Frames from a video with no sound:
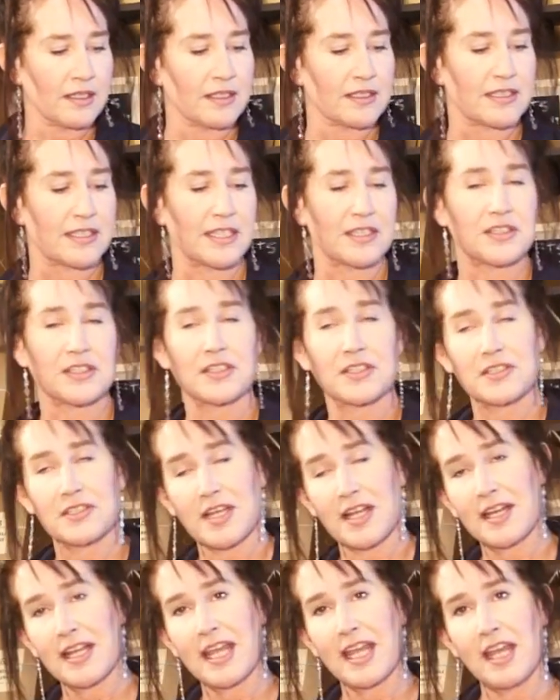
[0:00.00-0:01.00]
Scissors
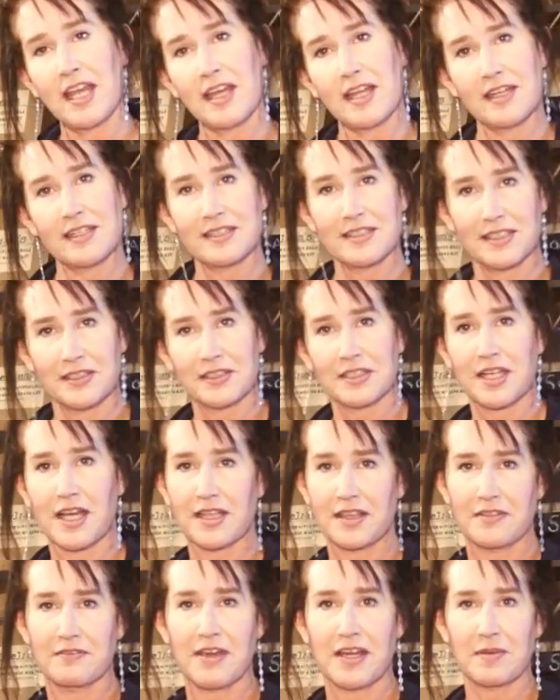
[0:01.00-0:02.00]
on hand to
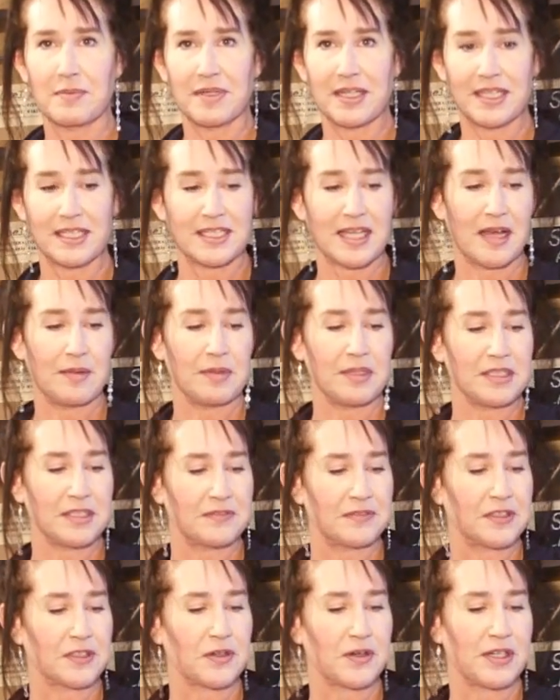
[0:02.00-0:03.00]
cut the vitamin E tablets
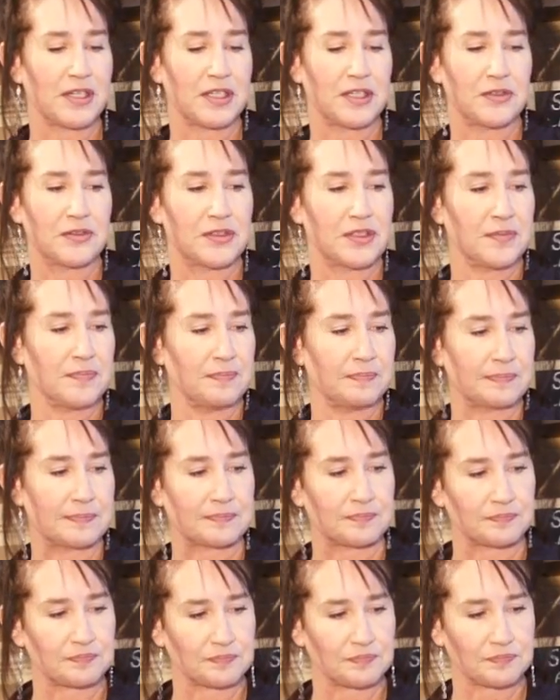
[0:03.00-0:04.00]
if you're going to use them,
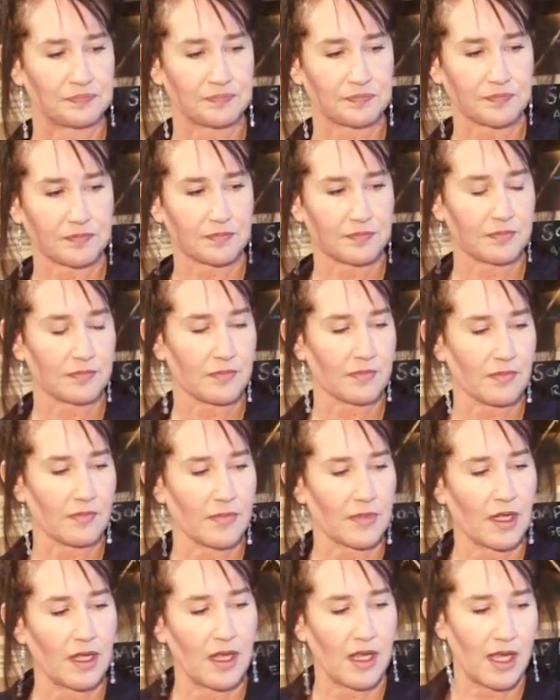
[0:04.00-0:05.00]

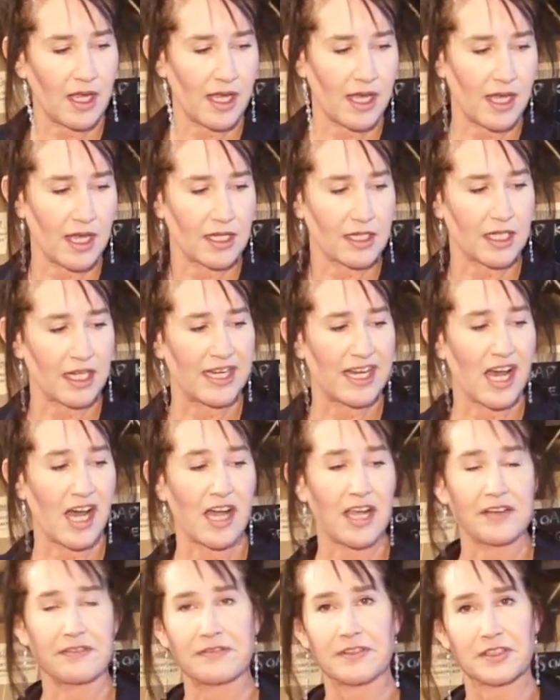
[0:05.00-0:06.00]
and a
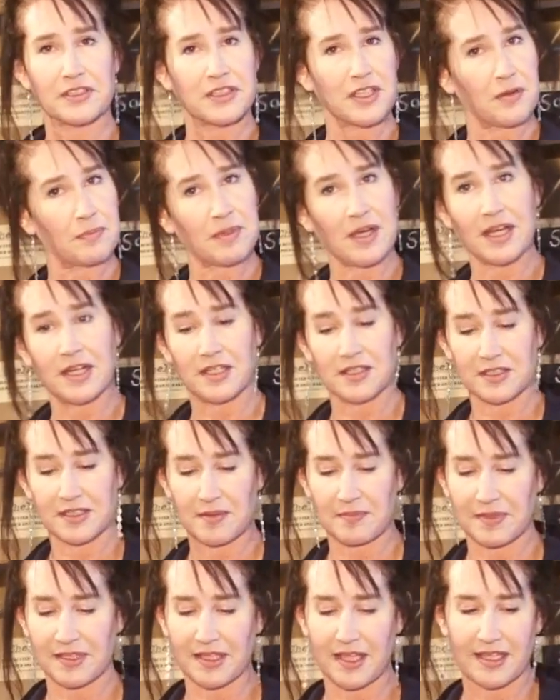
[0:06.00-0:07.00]
knife or soap cutter or
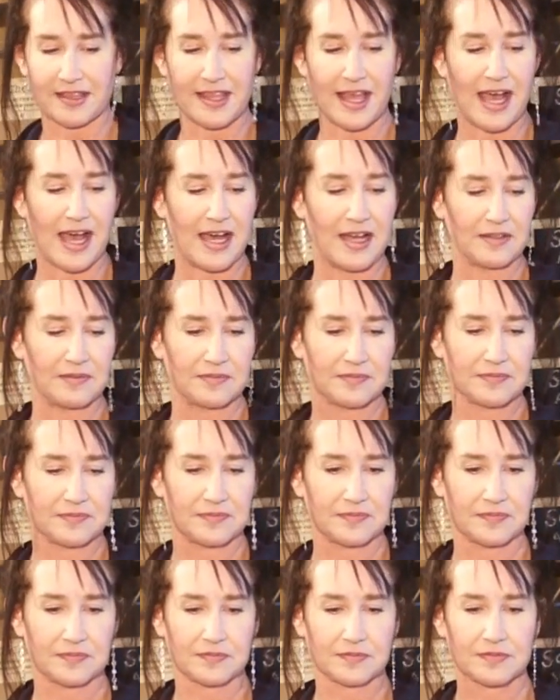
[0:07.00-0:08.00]
something like that.
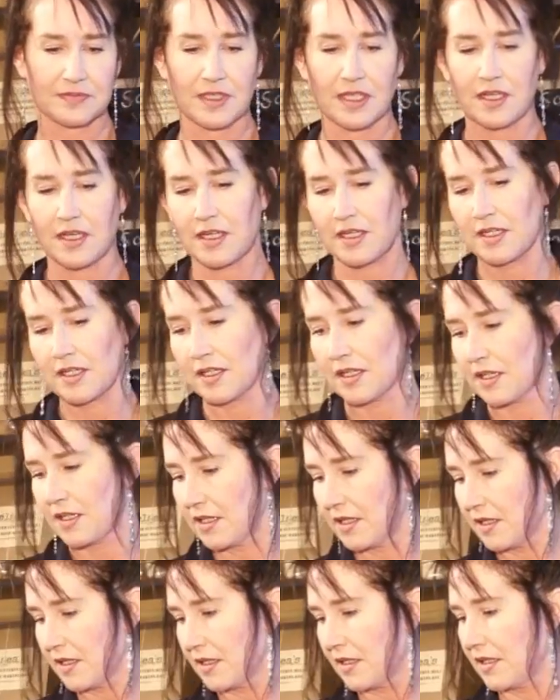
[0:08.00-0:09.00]

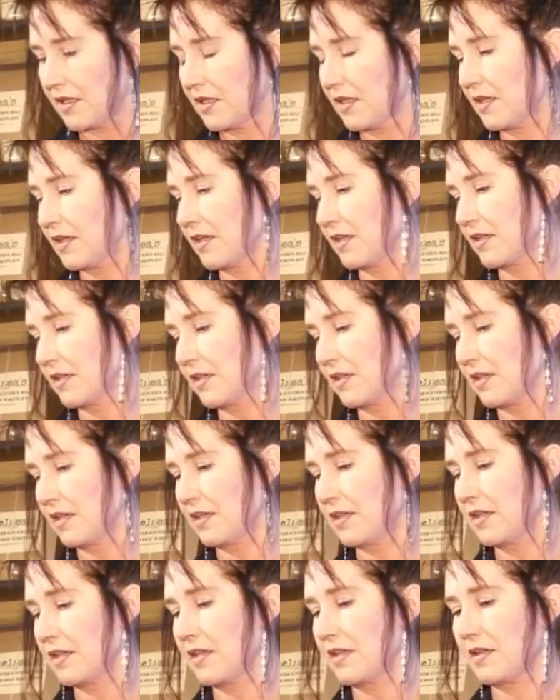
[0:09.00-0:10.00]

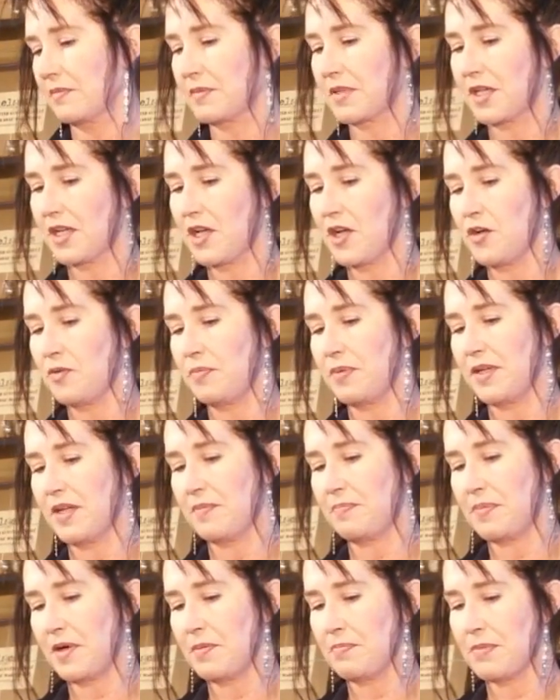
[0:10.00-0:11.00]
I'm going to open
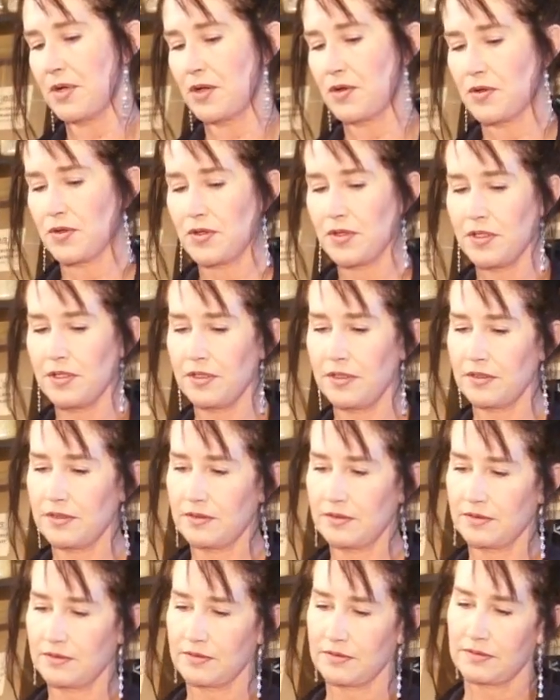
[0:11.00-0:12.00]
up our mold,
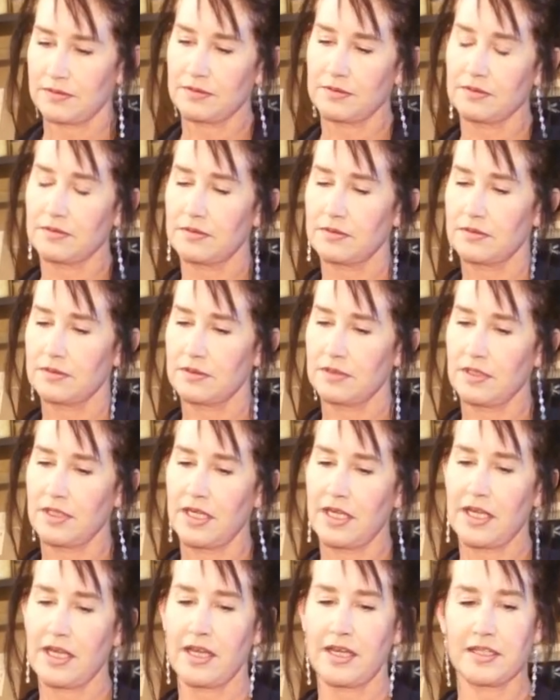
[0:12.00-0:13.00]

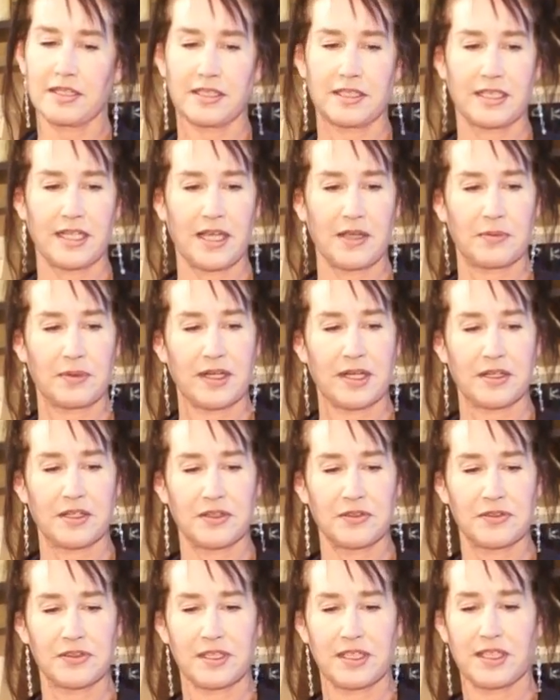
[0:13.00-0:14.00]
and today we are
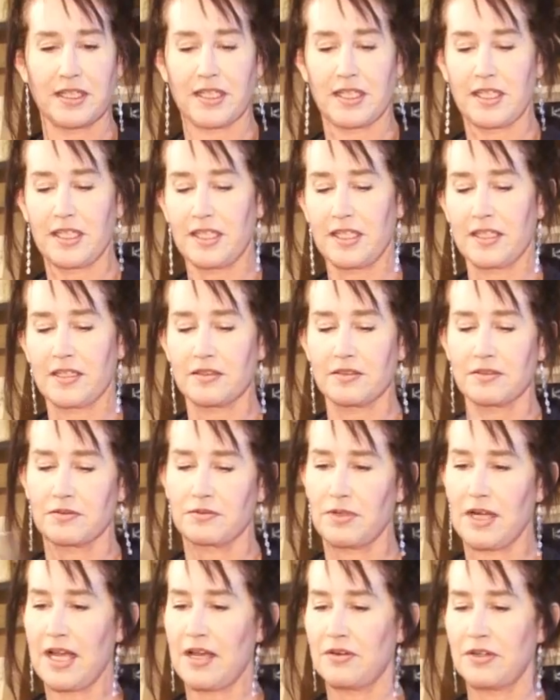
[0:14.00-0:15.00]
using the
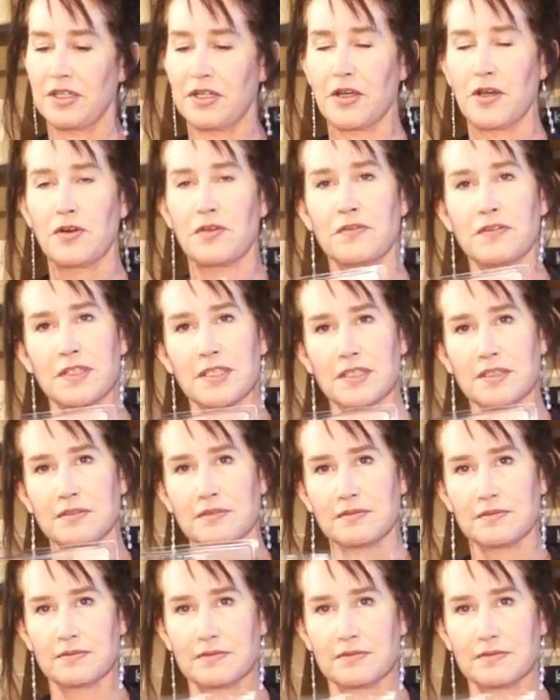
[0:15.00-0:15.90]
round and oval